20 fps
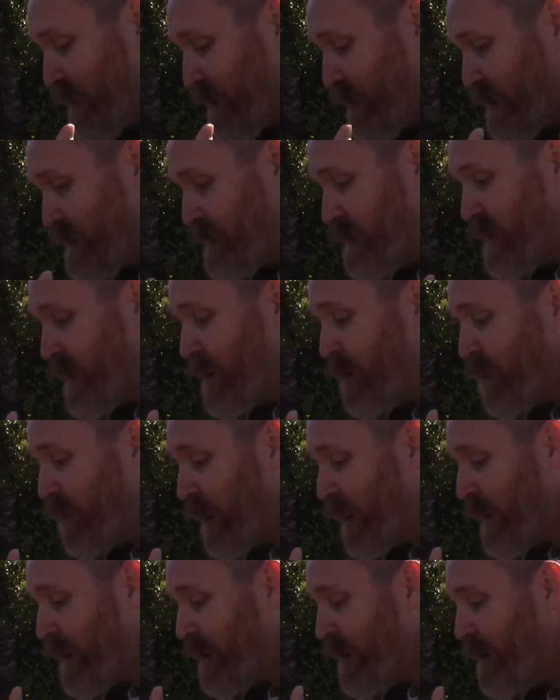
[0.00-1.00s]
the
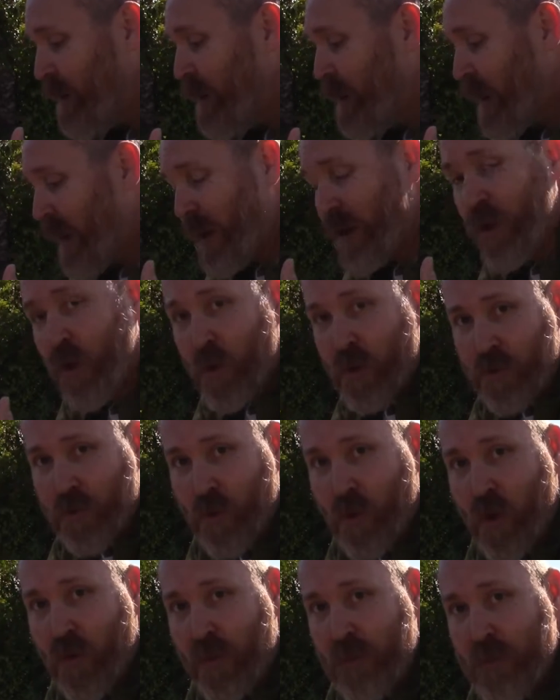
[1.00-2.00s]
Signalink and going
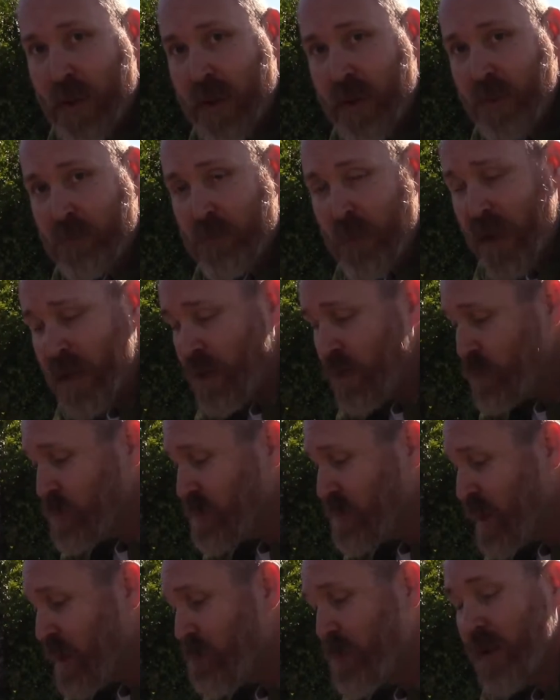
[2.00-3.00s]
through all the
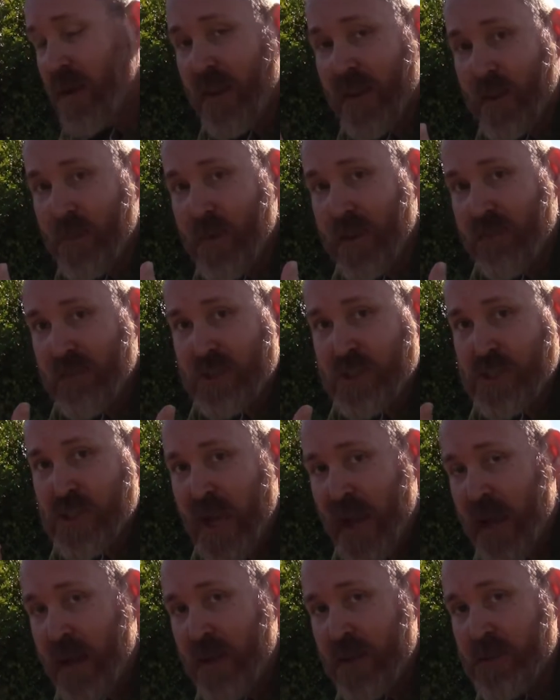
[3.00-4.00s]
menus can be a little bit of a
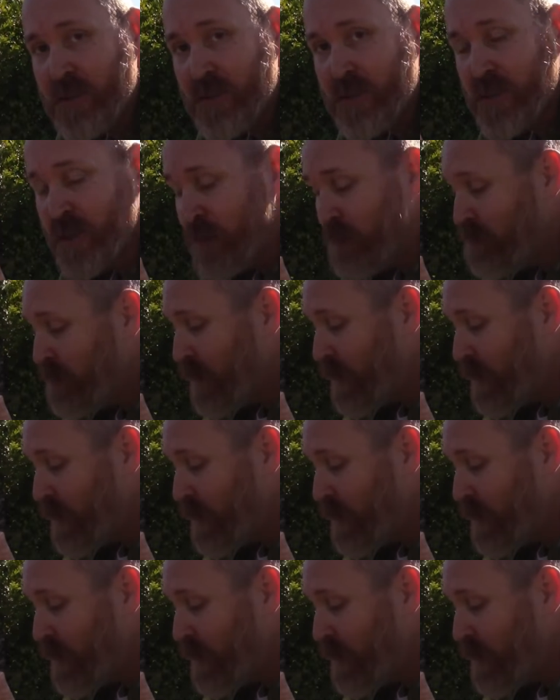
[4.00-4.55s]
challenge.